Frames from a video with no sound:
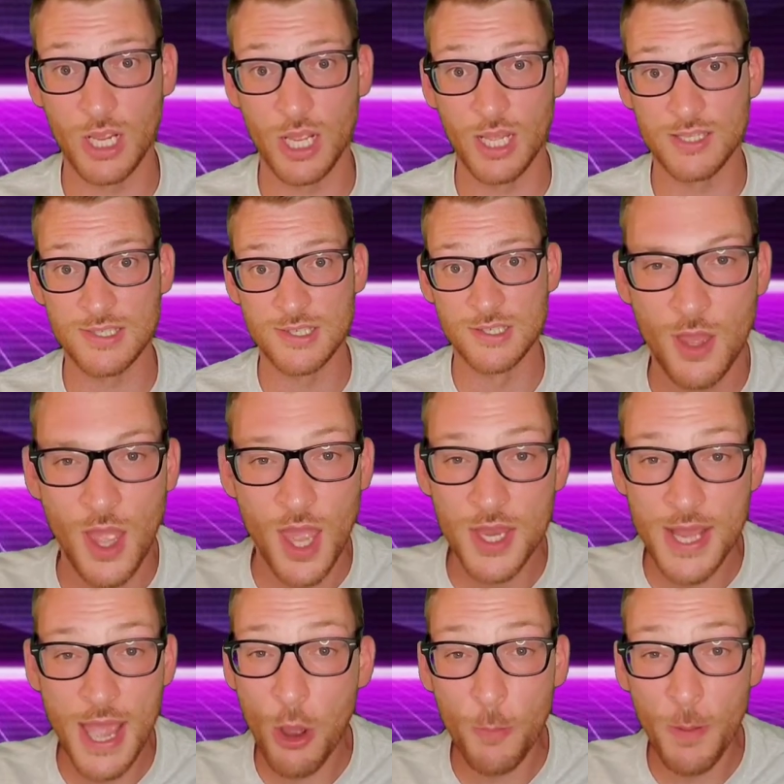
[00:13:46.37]
hands.
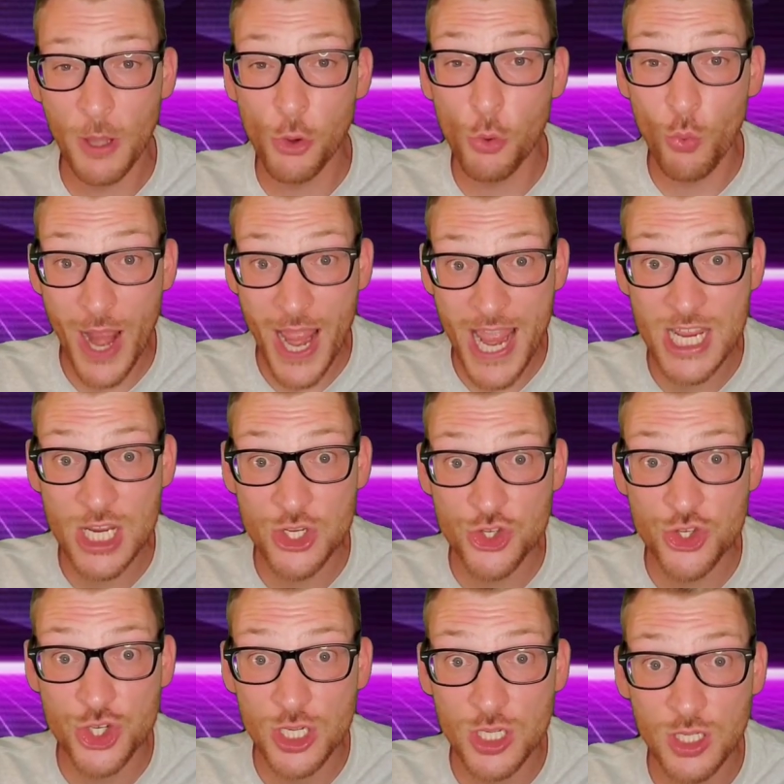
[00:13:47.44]
And how about the
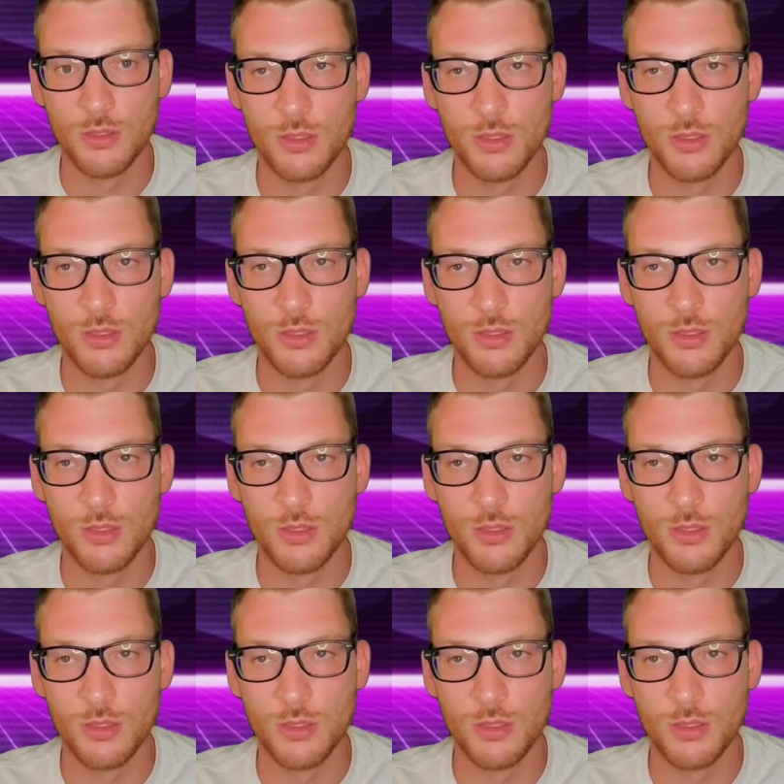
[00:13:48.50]
range?